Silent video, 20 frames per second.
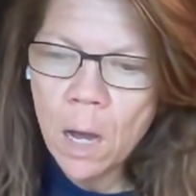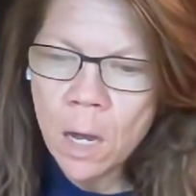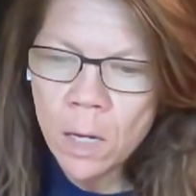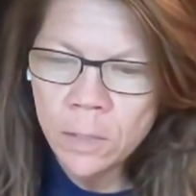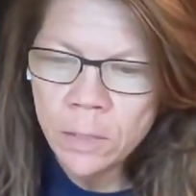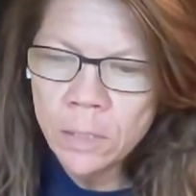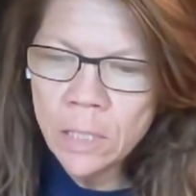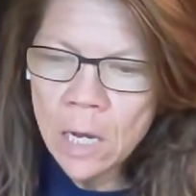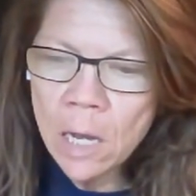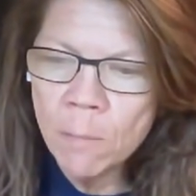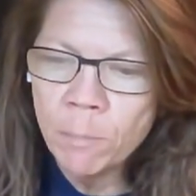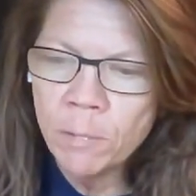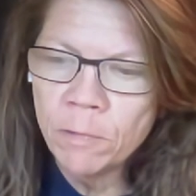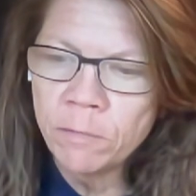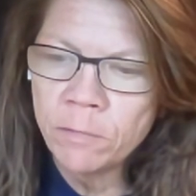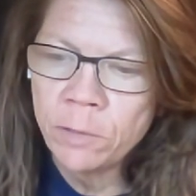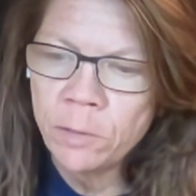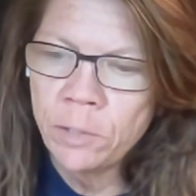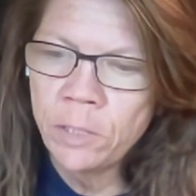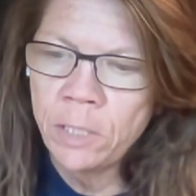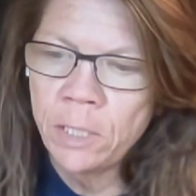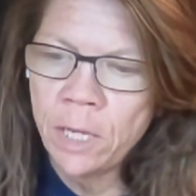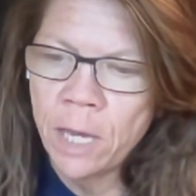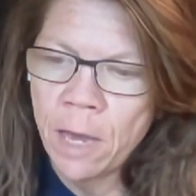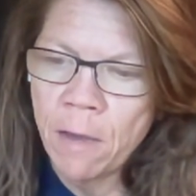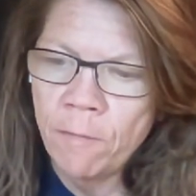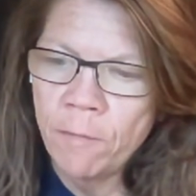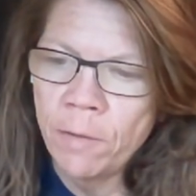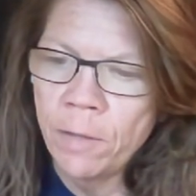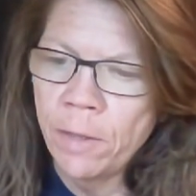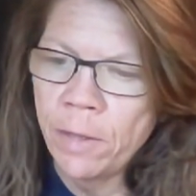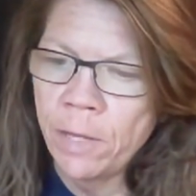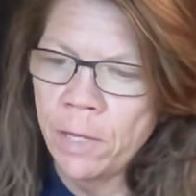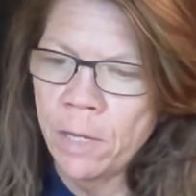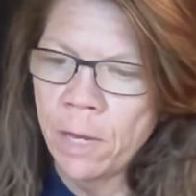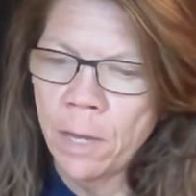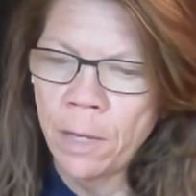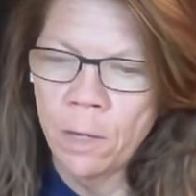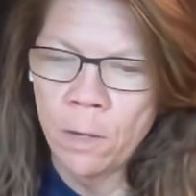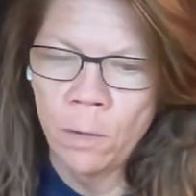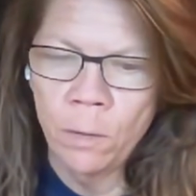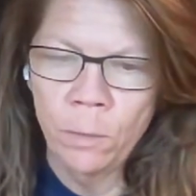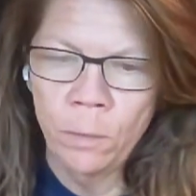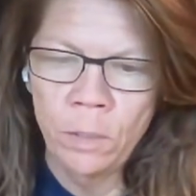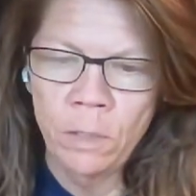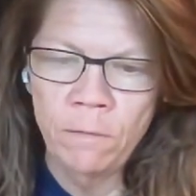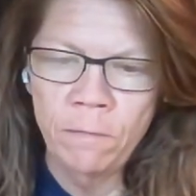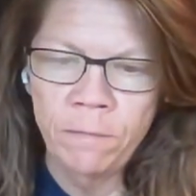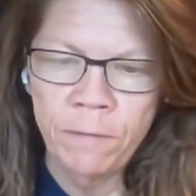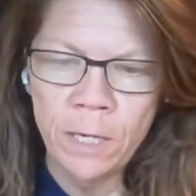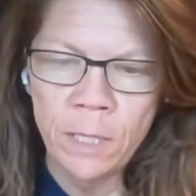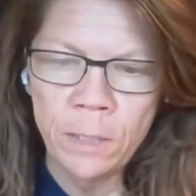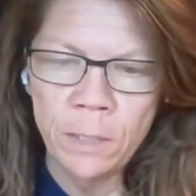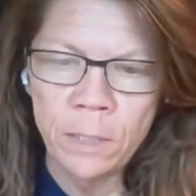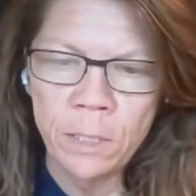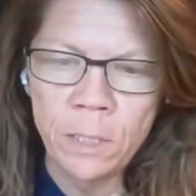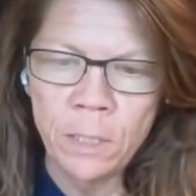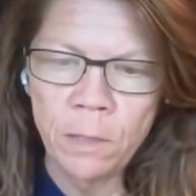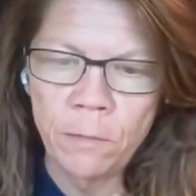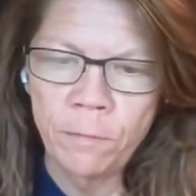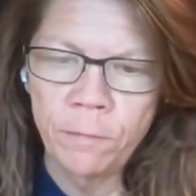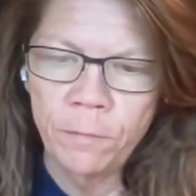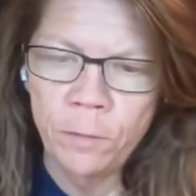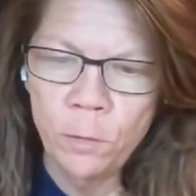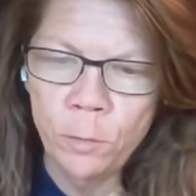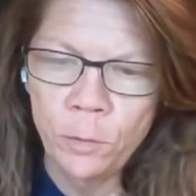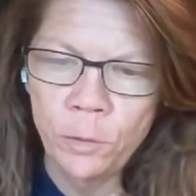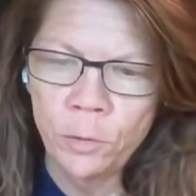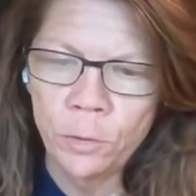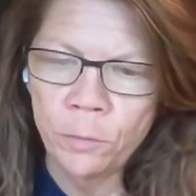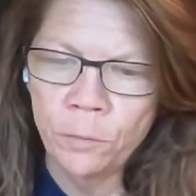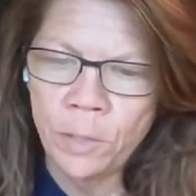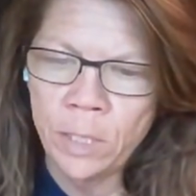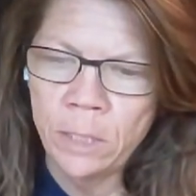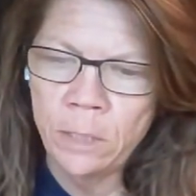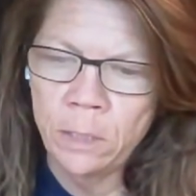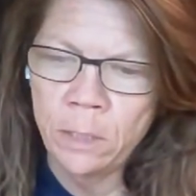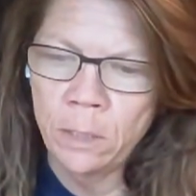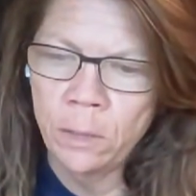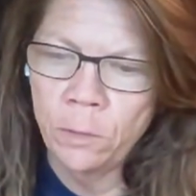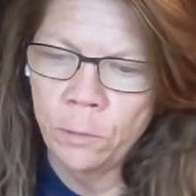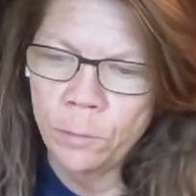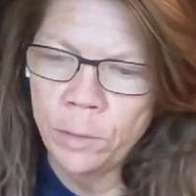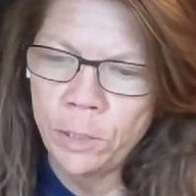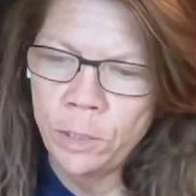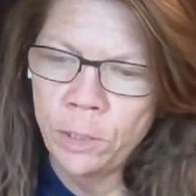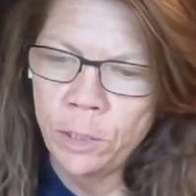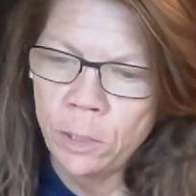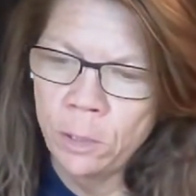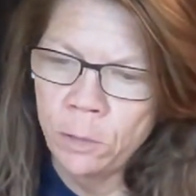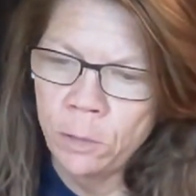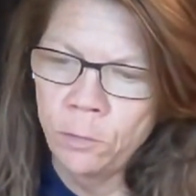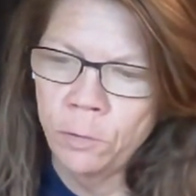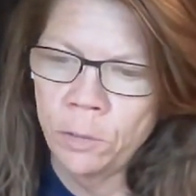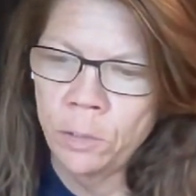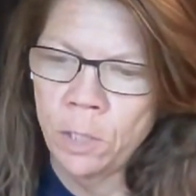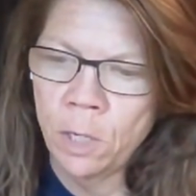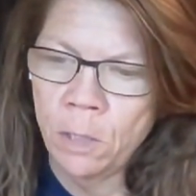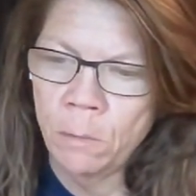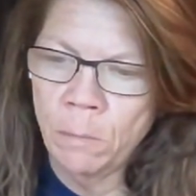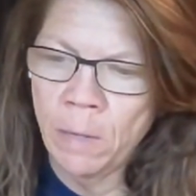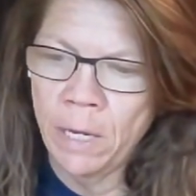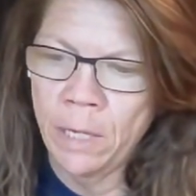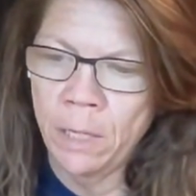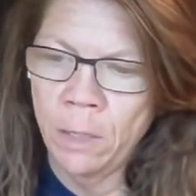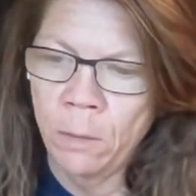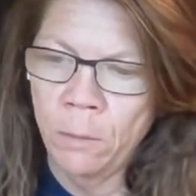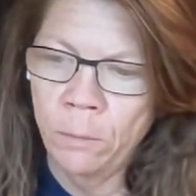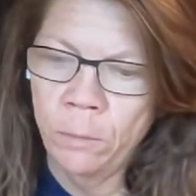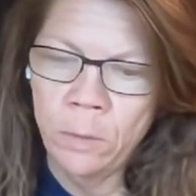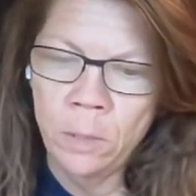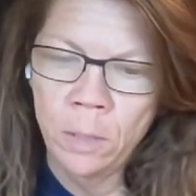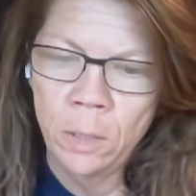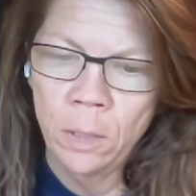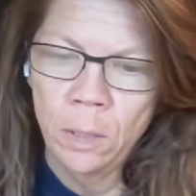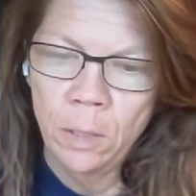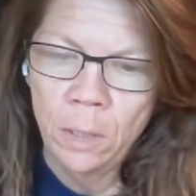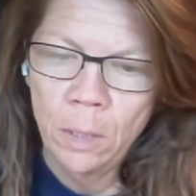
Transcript: On top of losing everything I own and facing a future raising 3 children on my own,